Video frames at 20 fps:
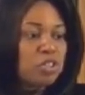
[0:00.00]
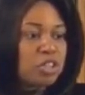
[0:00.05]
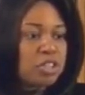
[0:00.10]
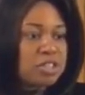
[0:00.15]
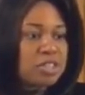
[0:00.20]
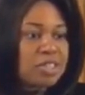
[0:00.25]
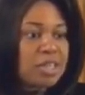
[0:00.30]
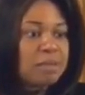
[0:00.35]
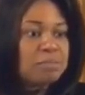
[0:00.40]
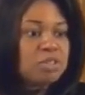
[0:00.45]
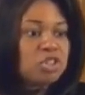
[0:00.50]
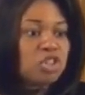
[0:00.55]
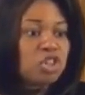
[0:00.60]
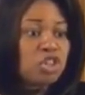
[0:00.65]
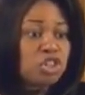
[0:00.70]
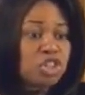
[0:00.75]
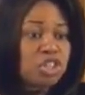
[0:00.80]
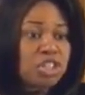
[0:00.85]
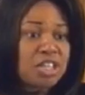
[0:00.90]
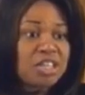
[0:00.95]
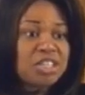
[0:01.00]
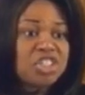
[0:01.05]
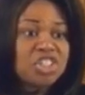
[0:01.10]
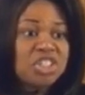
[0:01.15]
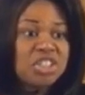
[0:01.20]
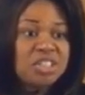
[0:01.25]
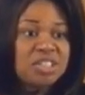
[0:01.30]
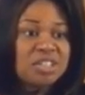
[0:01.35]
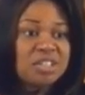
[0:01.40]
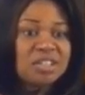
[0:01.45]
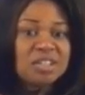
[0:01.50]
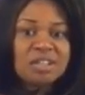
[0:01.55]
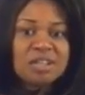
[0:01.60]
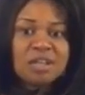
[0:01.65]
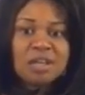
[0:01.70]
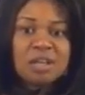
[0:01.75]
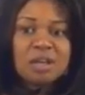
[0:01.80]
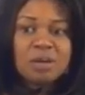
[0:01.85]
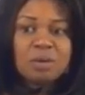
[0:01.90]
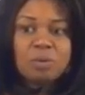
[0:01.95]
to the same church that she did,
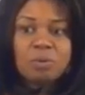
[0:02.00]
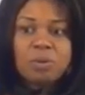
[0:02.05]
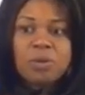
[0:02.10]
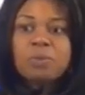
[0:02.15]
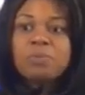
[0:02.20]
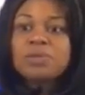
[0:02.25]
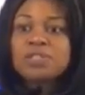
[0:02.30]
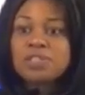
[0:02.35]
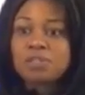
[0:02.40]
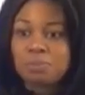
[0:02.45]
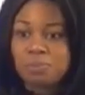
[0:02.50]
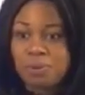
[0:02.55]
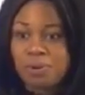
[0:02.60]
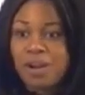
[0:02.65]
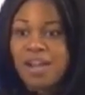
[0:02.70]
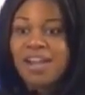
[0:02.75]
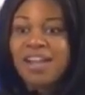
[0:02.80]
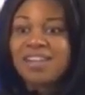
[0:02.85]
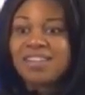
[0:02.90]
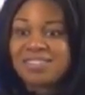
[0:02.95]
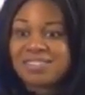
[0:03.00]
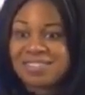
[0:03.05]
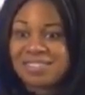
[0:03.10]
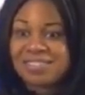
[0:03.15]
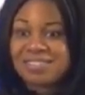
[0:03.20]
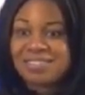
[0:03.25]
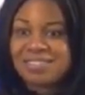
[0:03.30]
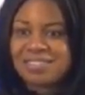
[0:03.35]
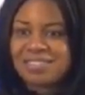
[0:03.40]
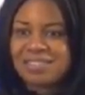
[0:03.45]
we were surprised.